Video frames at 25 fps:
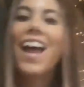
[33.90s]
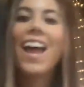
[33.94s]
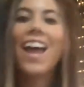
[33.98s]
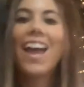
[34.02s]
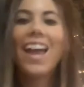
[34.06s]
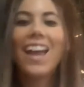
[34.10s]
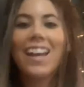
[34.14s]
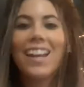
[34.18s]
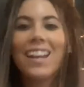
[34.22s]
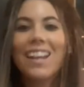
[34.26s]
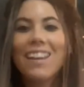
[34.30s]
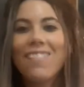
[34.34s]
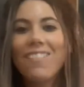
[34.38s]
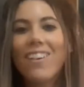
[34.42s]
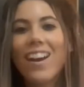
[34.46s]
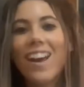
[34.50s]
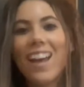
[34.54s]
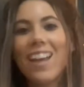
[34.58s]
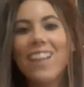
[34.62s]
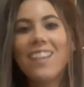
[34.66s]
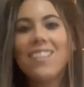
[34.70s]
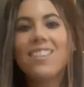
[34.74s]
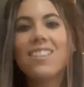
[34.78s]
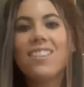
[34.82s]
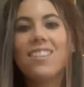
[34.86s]

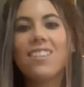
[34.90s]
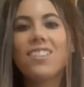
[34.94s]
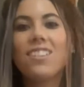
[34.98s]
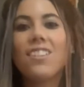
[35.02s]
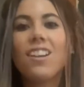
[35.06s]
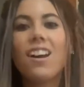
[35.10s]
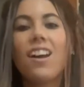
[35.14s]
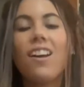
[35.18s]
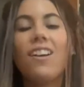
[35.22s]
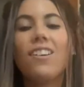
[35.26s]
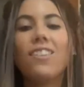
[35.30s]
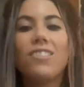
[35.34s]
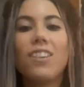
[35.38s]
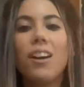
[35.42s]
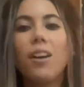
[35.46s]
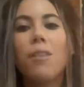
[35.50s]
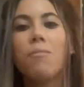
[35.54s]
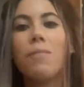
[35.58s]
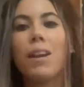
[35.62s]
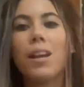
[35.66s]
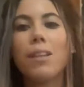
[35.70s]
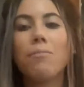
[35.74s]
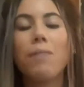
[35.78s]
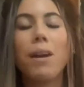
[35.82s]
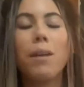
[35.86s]
Anyways, so don't
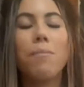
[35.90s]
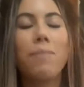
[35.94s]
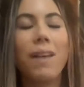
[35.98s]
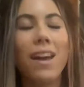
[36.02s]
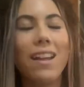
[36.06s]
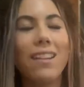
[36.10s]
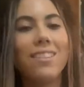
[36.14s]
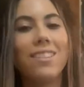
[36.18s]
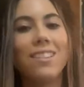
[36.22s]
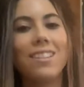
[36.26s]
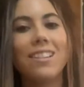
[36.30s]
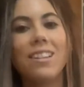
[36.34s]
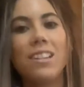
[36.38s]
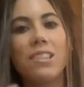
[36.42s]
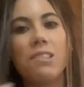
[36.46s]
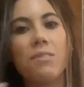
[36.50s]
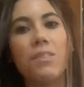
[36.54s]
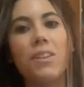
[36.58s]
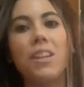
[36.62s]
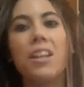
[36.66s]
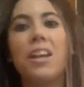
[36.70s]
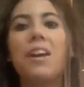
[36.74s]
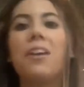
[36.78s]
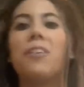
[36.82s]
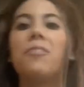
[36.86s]
mind my pets in this
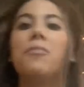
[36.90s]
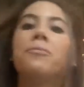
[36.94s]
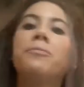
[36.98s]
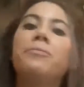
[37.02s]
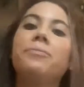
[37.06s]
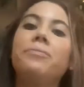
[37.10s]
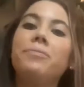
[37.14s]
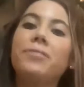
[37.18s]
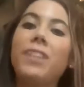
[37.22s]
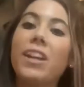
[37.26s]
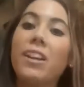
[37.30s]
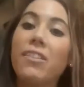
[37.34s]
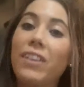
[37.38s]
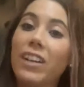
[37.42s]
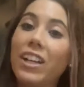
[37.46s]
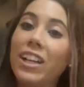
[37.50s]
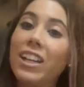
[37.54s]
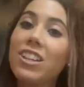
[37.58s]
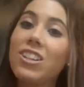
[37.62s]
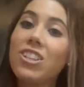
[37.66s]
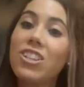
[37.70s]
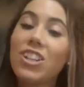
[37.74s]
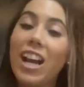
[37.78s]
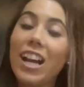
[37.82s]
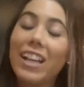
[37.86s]
video. They're very
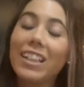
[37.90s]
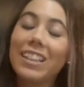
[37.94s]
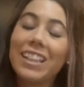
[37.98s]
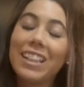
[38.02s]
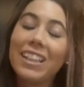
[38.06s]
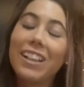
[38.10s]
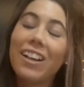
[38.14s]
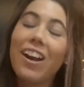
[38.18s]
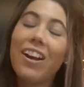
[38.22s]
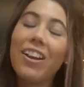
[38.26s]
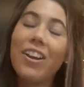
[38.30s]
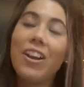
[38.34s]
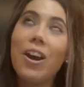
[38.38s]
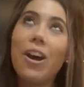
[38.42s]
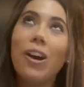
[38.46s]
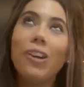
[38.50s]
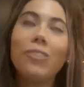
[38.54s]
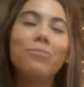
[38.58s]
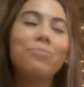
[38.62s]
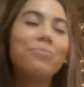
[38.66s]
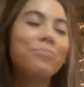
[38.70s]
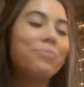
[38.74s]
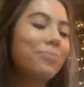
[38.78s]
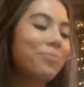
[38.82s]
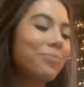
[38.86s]
distracting, I know,
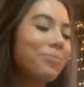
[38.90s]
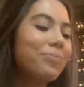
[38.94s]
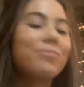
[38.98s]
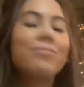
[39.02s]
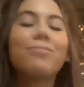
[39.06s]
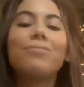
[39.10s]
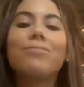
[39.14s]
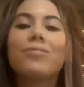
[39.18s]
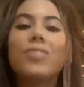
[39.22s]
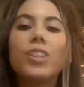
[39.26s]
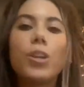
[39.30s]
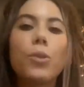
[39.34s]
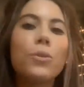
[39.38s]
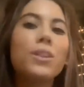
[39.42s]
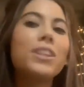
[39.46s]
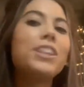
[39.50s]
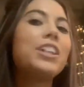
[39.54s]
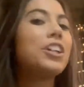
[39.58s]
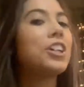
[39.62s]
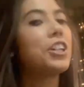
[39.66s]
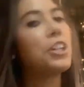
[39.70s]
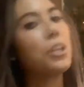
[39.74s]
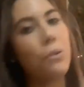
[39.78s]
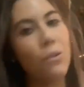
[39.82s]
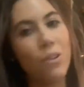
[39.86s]
but their
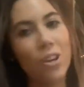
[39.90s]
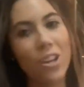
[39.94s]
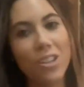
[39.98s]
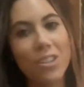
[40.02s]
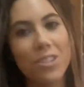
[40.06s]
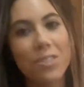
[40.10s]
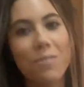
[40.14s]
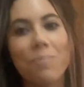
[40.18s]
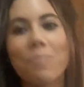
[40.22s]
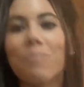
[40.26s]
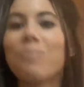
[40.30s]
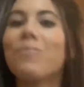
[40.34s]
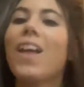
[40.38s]
cuteness.